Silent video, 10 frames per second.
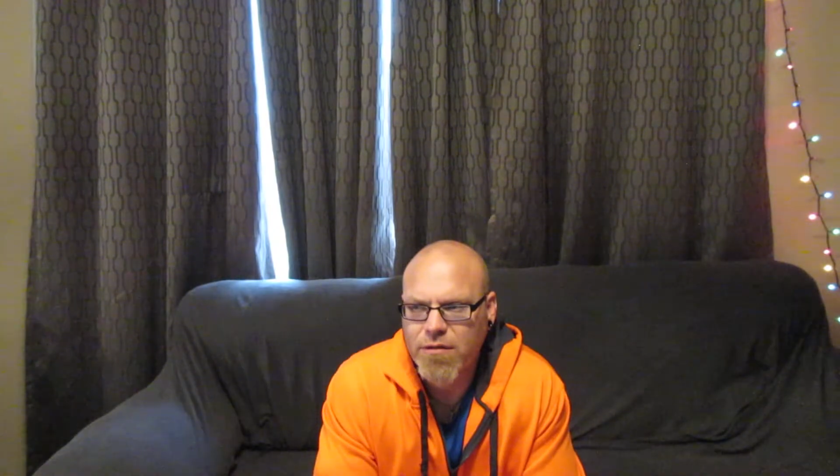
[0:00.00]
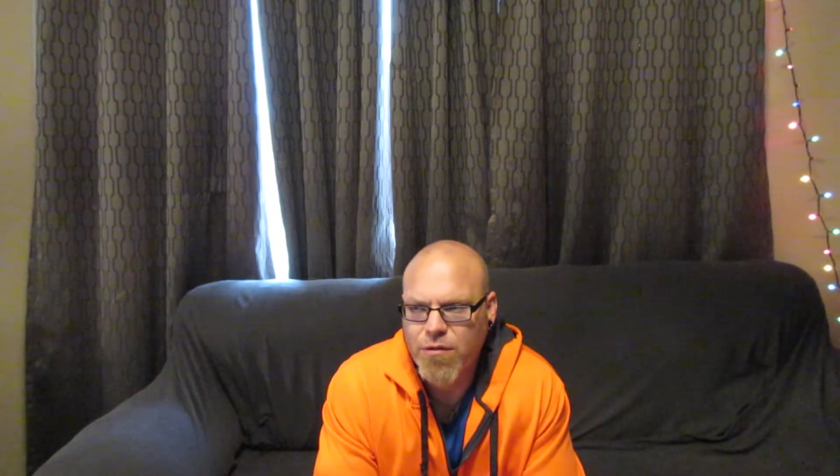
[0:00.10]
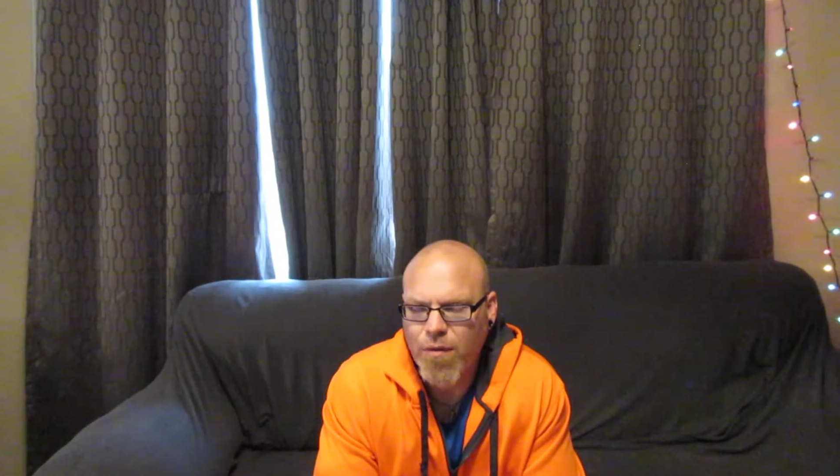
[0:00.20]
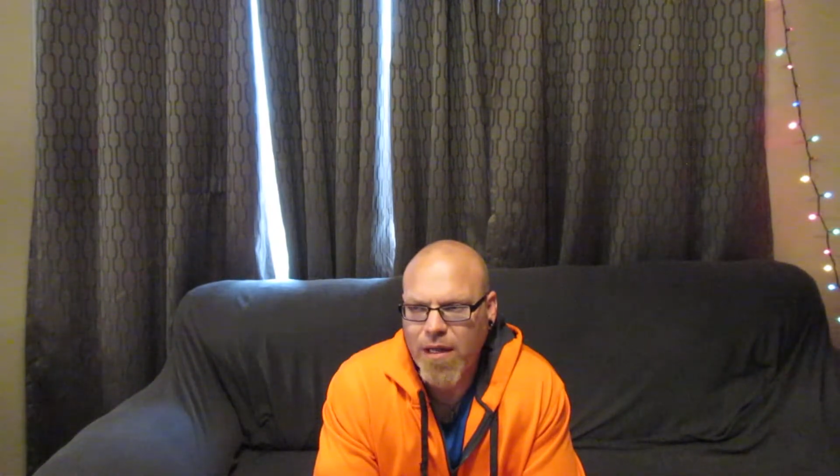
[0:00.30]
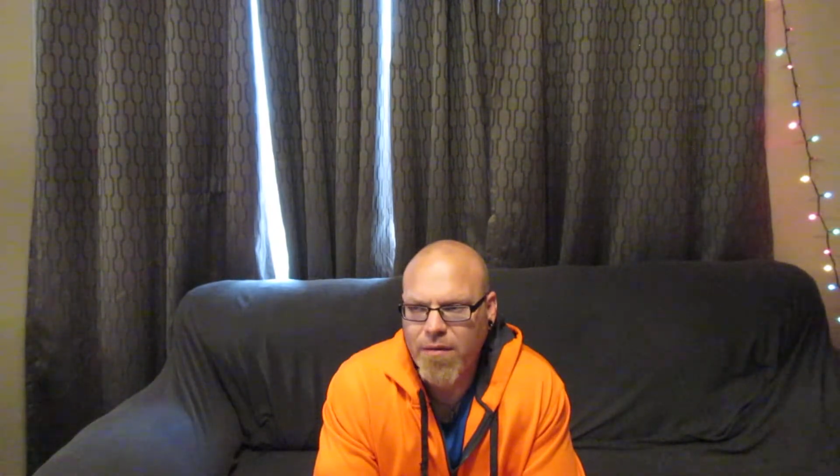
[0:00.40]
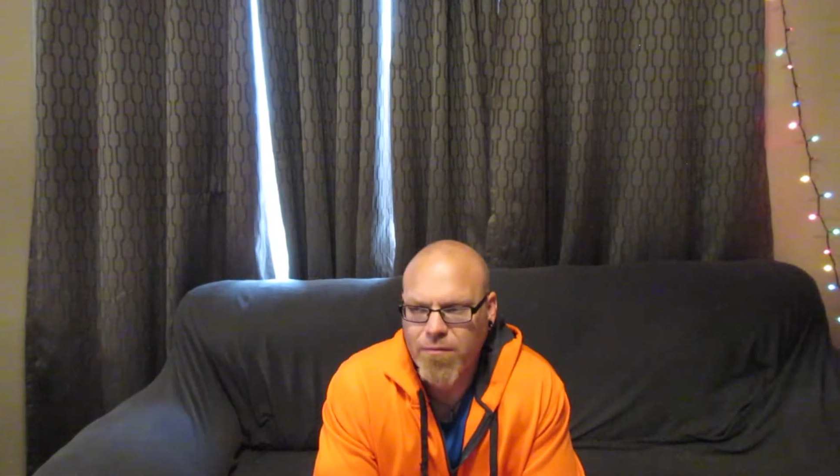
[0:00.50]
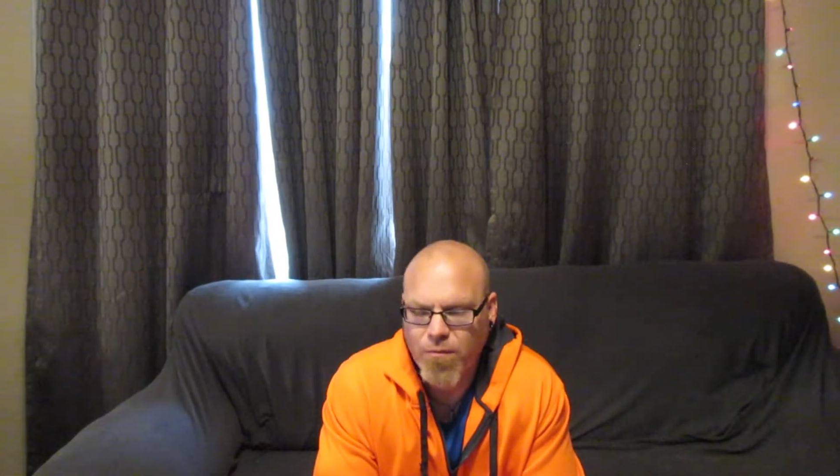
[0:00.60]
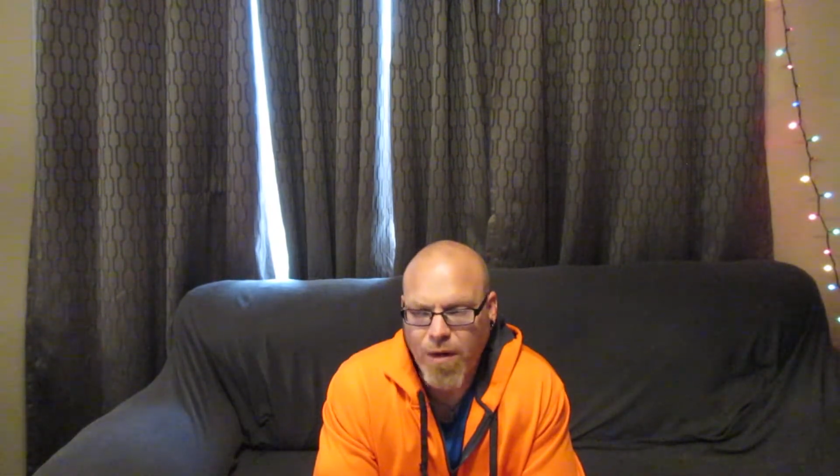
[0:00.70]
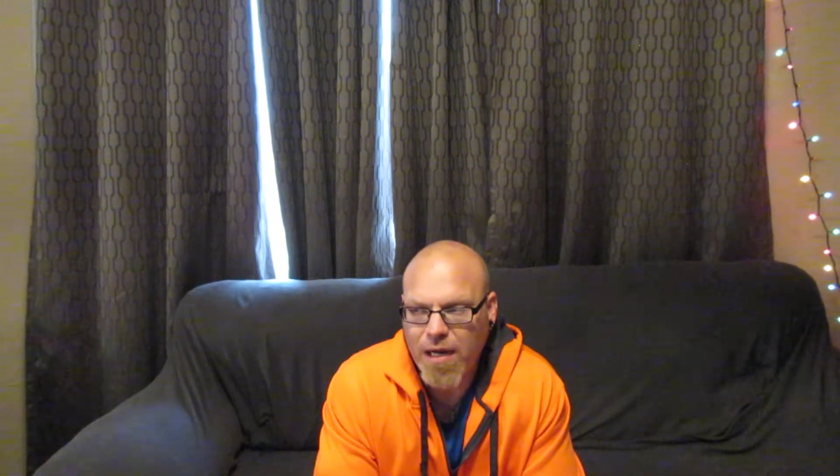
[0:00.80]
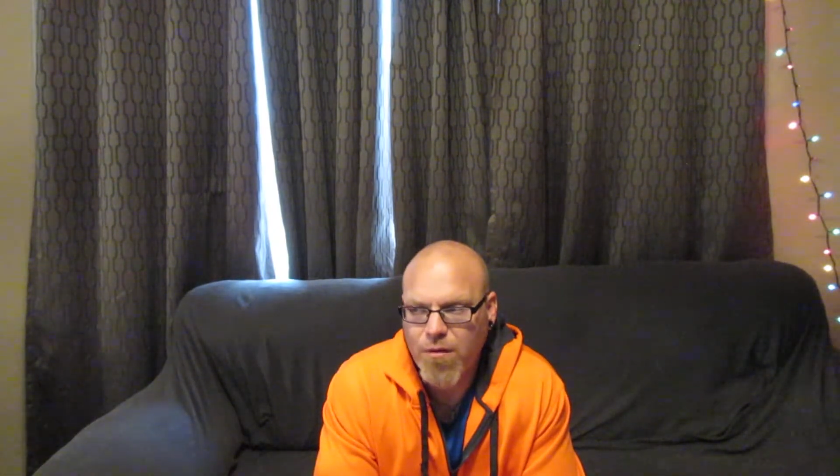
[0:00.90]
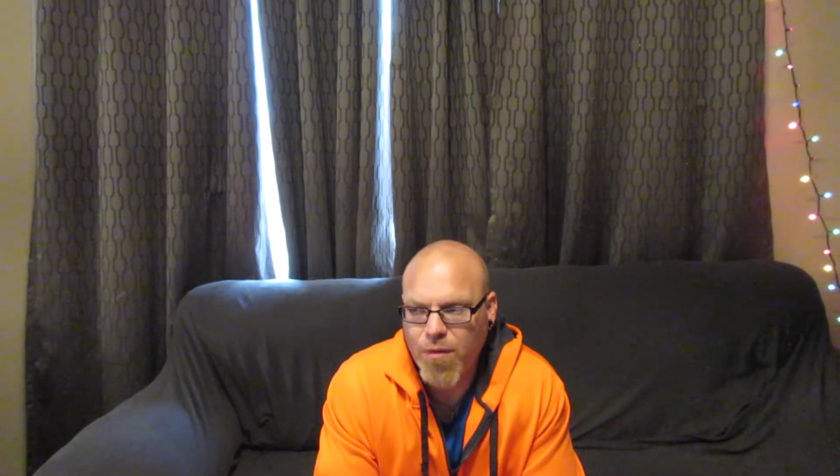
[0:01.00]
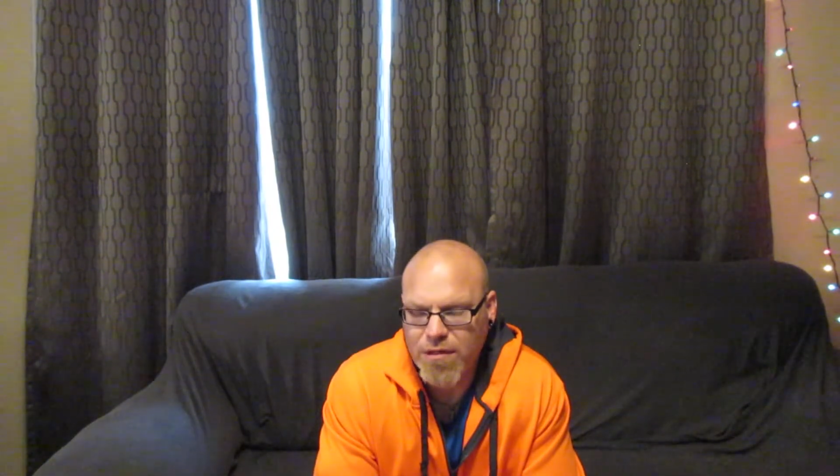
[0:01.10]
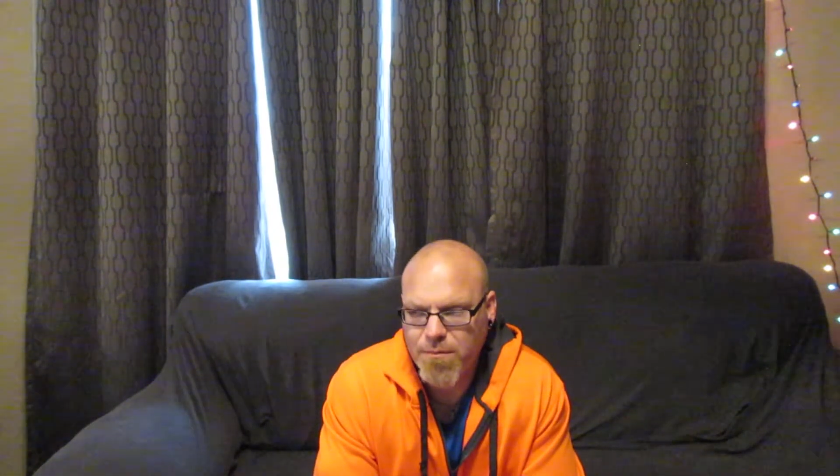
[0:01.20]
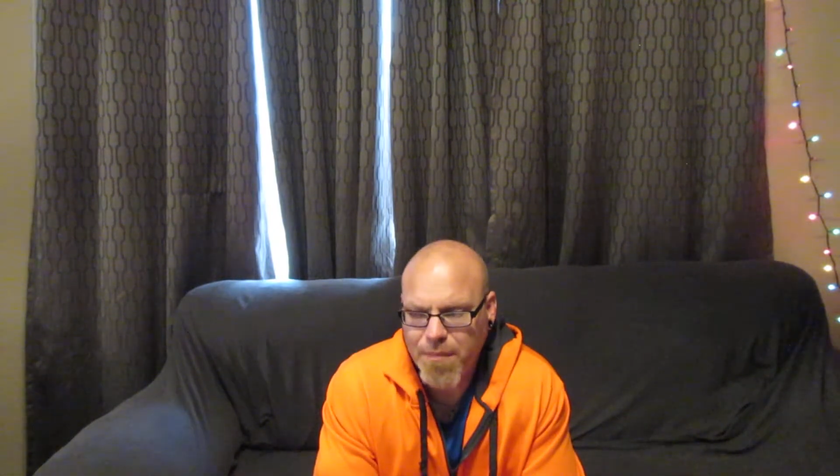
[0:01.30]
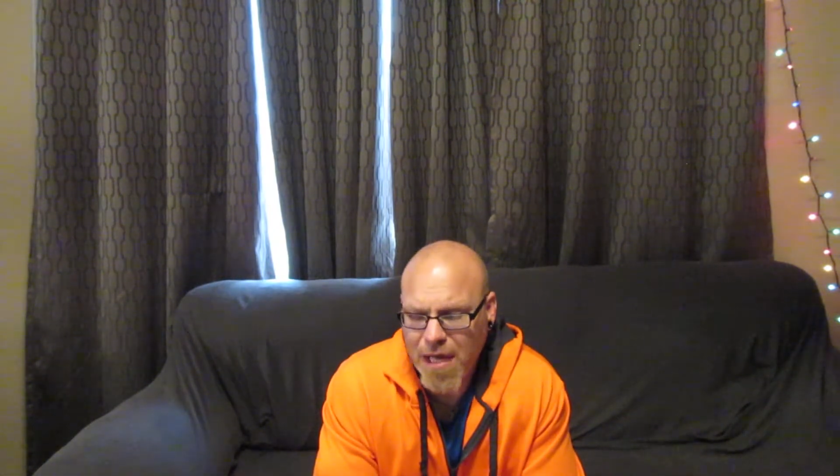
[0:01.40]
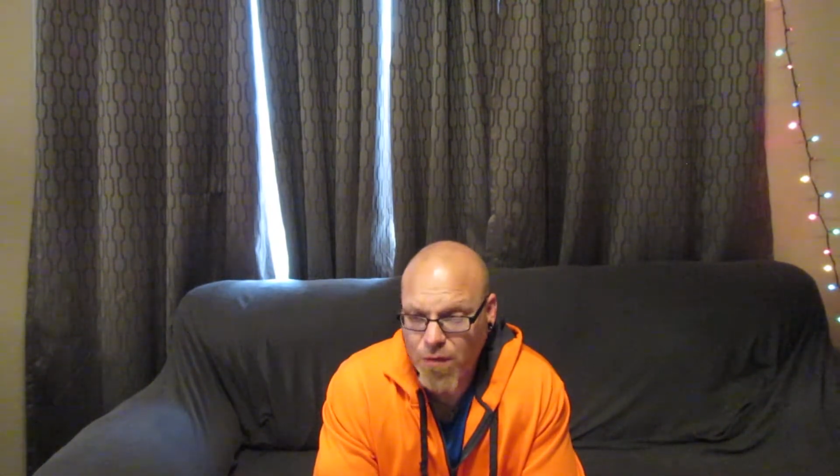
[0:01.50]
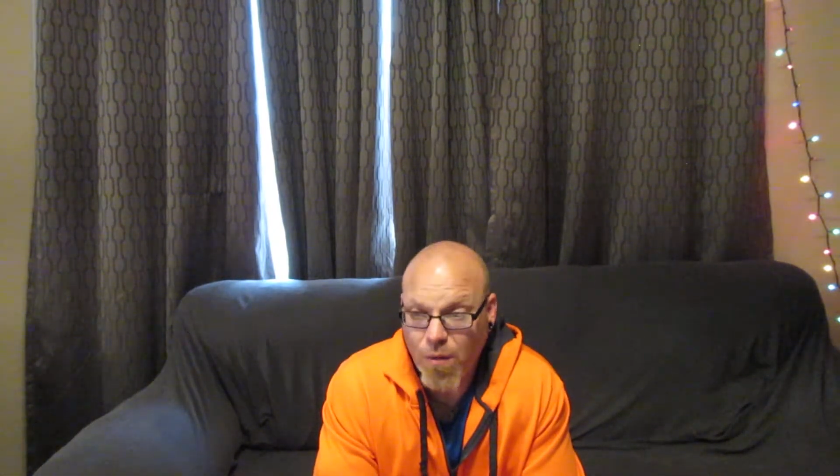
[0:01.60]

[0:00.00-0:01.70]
Dwight Wright, which, by the